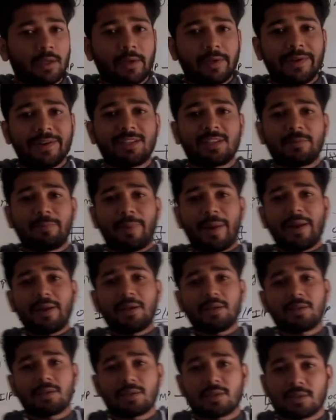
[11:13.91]
its
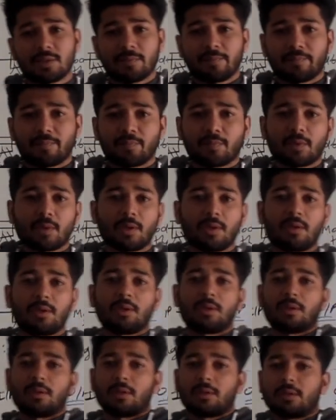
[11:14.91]
parents
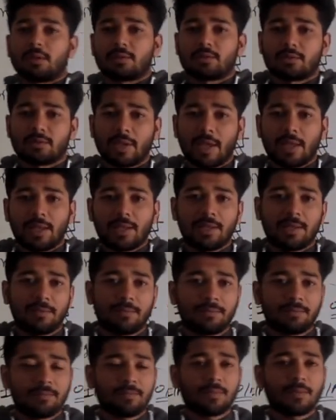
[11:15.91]
tell
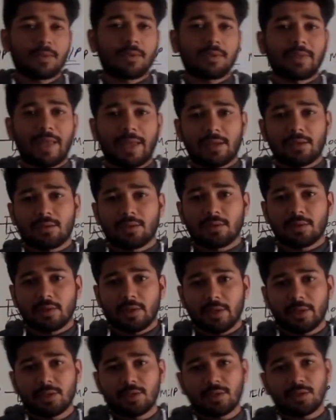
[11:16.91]
him that
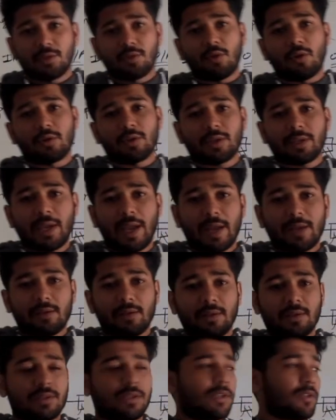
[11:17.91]
it's not a cat,
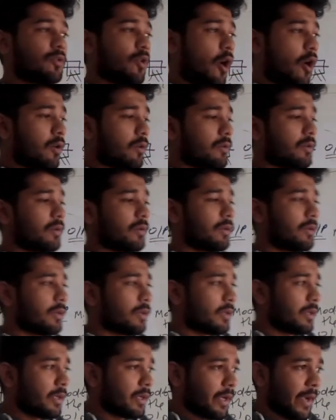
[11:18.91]
it's a dog,
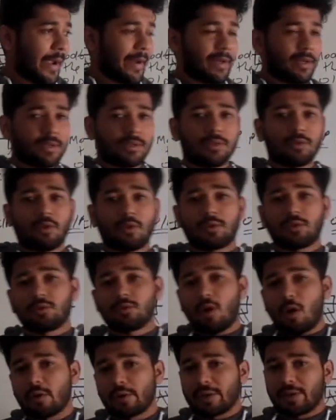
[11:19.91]
and it's not a
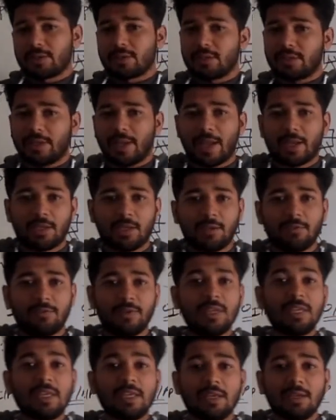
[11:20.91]
dog, it's a cat.
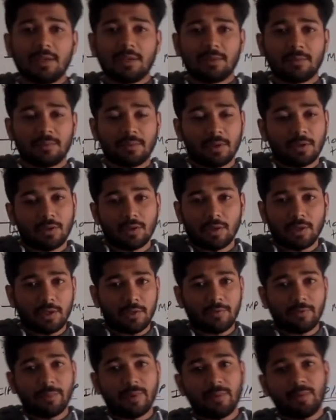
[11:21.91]

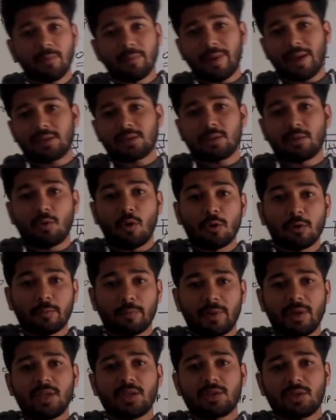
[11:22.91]
If a baby makes a wrong
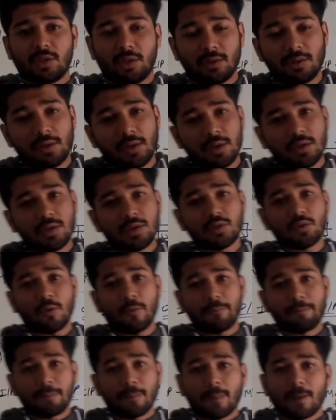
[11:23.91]
prediction, so